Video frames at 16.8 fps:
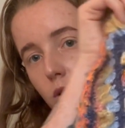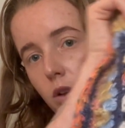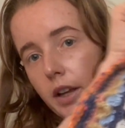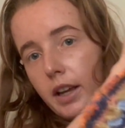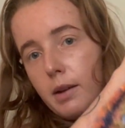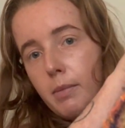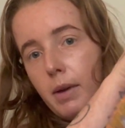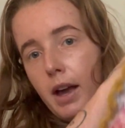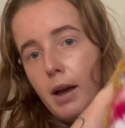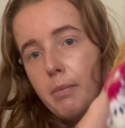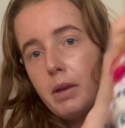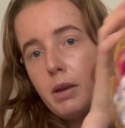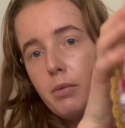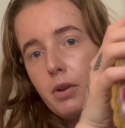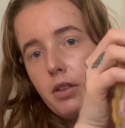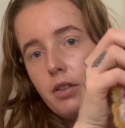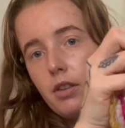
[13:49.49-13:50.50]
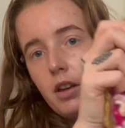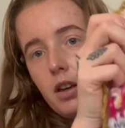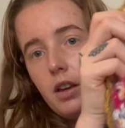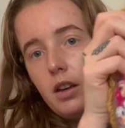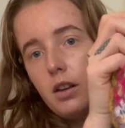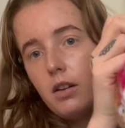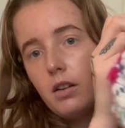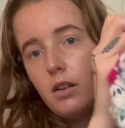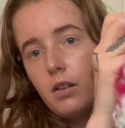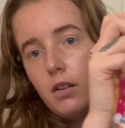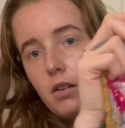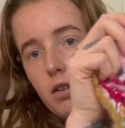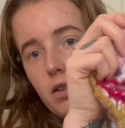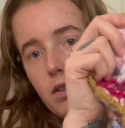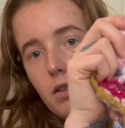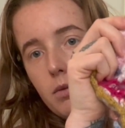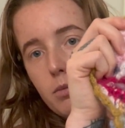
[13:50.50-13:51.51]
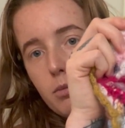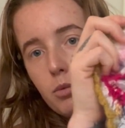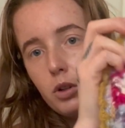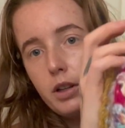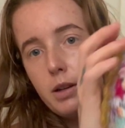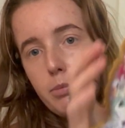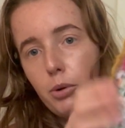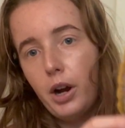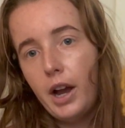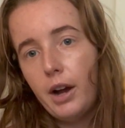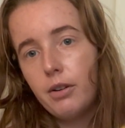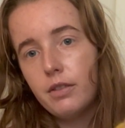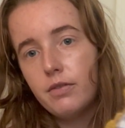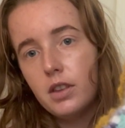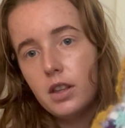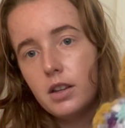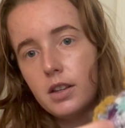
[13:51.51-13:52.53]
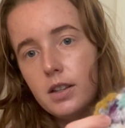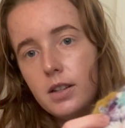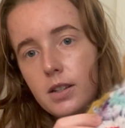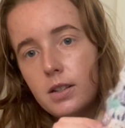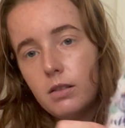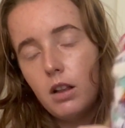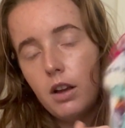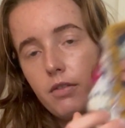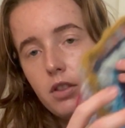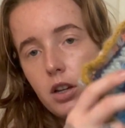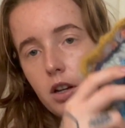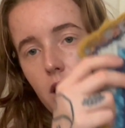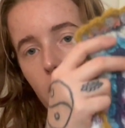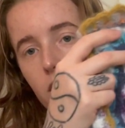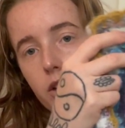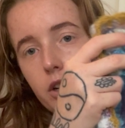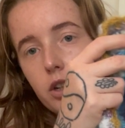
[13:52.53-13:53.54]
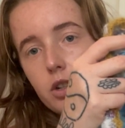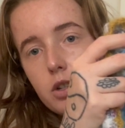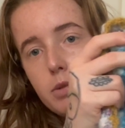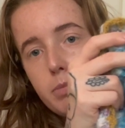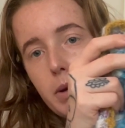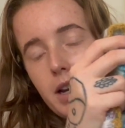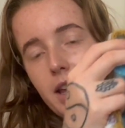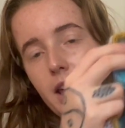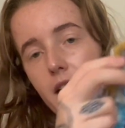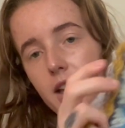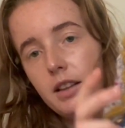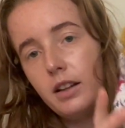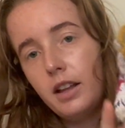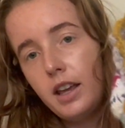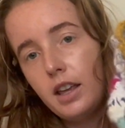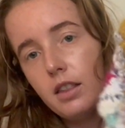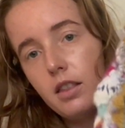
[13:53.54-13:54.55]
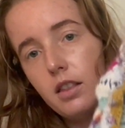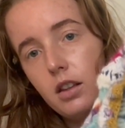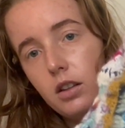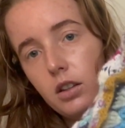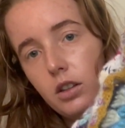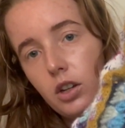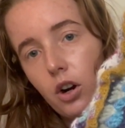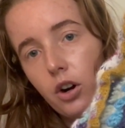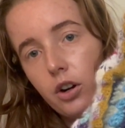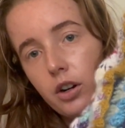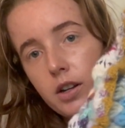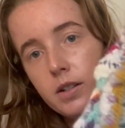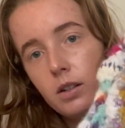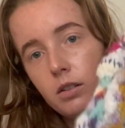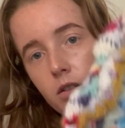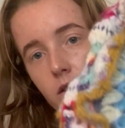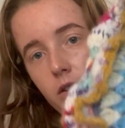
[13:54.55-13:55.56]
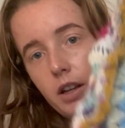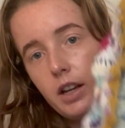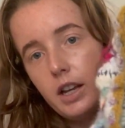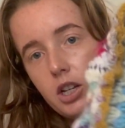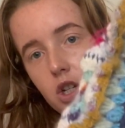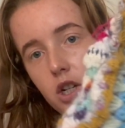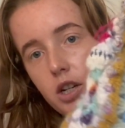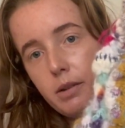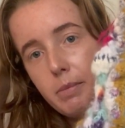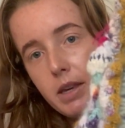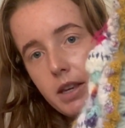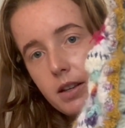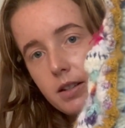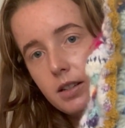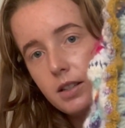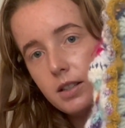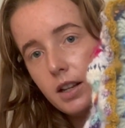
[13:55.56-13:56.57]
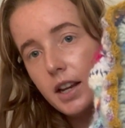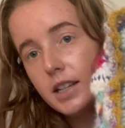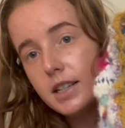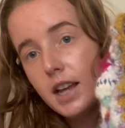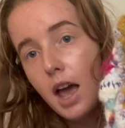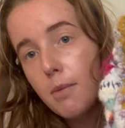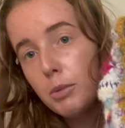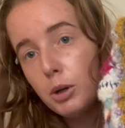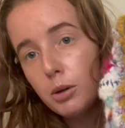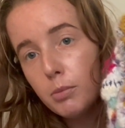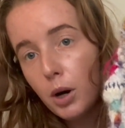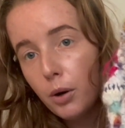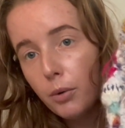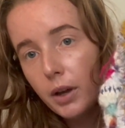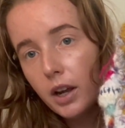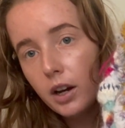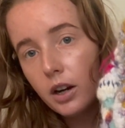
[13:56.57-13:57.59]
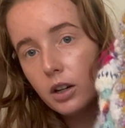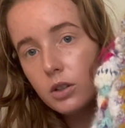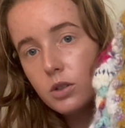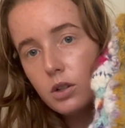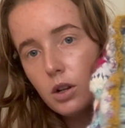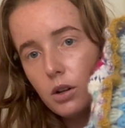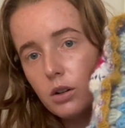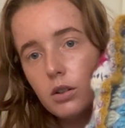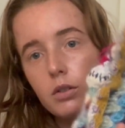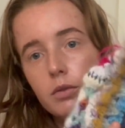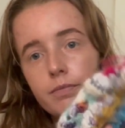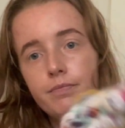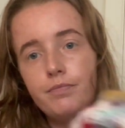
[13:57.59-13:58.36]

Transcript: Like I'm happy with it, really proud of this, love the colors, but again, like the yarn is a little itchy because it's like Temu mohair, so